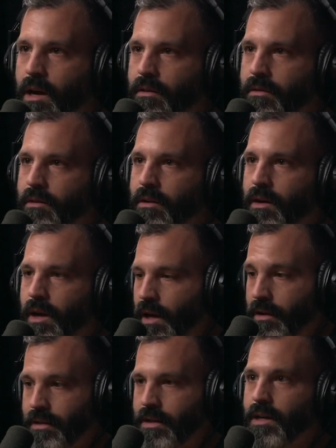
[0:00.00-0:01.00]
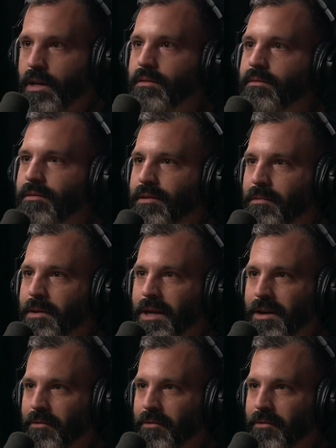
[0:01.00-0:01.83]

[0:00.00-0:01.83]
that. You know, like I could see it. Mm -hmm. would be mm-hmm.